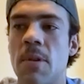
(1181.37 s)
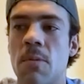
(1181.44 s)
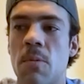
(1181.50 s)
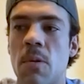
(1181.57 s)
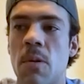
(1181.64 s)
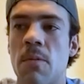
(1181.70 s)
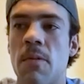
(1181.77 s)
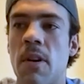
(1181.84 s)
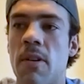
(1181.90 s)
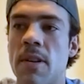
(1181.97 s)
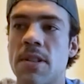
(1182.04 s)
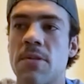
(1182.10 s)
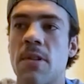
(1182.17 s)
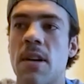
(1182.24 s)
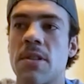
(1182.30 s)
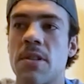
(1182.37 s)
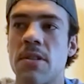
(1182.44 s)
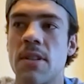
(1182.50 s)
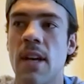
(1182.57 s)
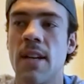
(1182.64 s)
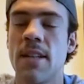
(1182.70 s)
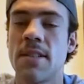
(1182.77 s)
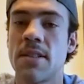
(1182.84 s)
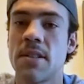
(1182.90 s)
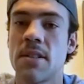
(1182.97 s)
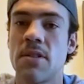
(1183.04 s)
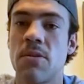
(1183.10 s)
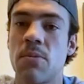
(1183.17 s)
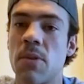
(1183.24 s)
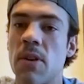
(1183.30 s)
and we're very structured that it's,
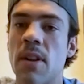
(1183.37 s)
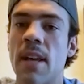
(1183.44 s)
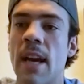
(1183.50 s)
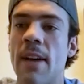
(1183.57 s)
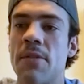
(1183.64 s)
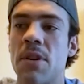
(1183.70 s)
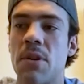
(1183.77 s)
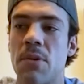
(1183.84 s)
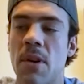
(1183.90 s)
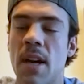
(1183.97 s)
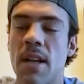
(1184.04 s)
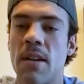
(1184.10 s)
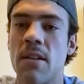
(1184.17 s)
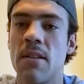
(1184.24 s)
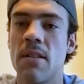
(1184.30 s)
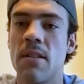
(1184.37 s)
you really have to create